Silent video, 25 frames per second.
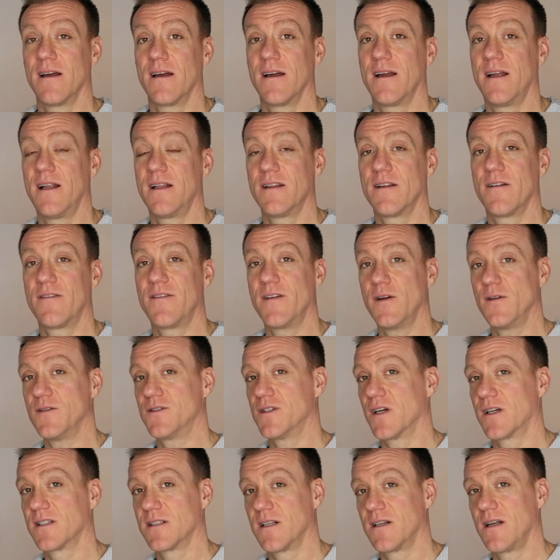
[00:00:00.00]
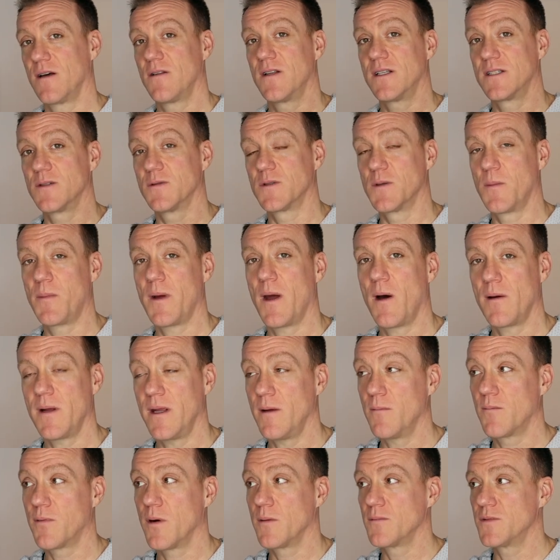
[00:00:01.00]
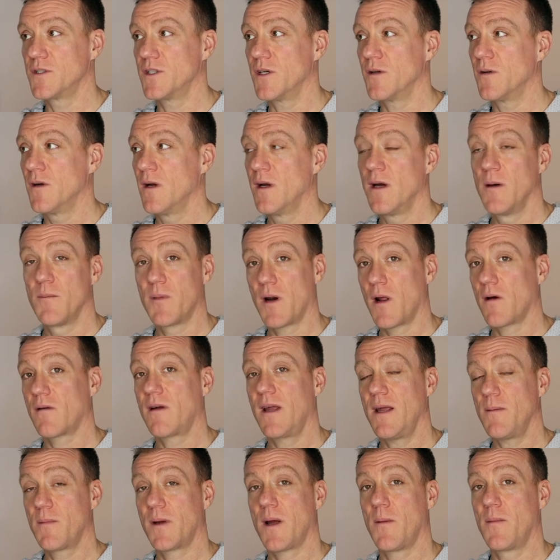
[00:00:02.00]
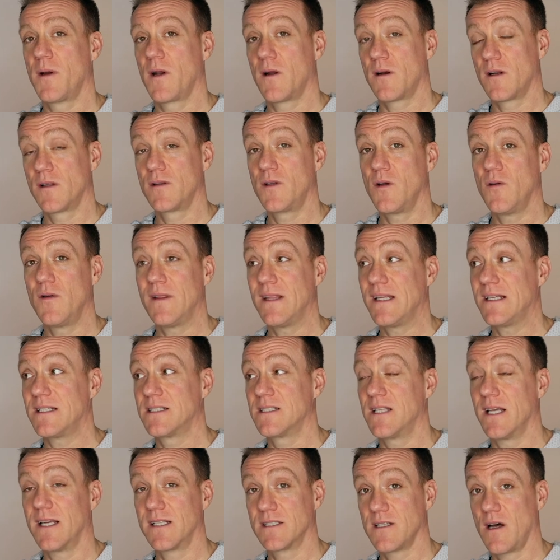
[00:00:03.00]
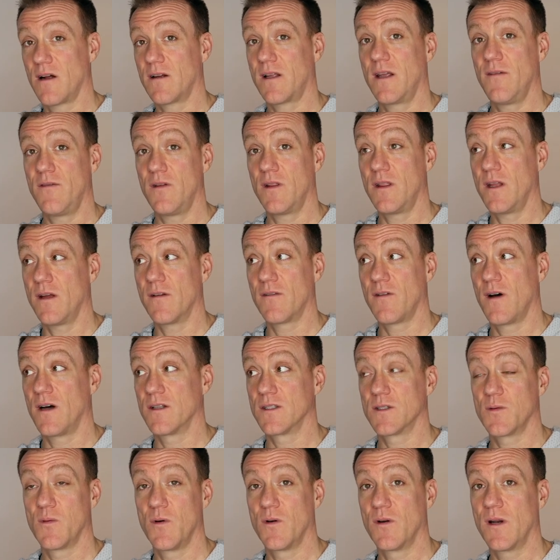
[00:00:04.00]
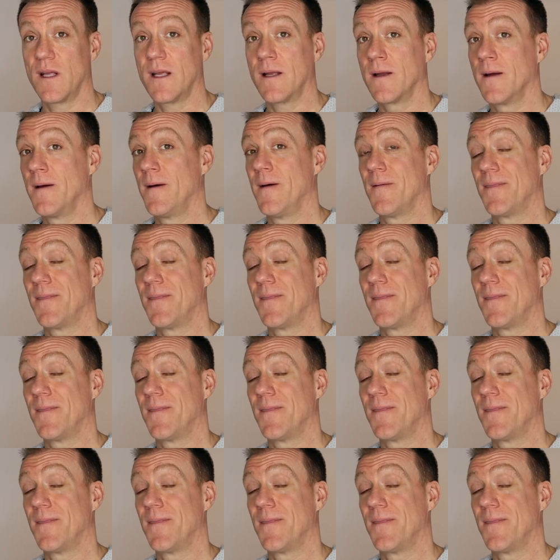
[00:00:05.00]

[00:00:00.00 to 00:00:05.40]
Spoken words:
in the future, because I know this was a bit impromptu, but I'll keep coming on and doing these things. I'll give you the advance warning.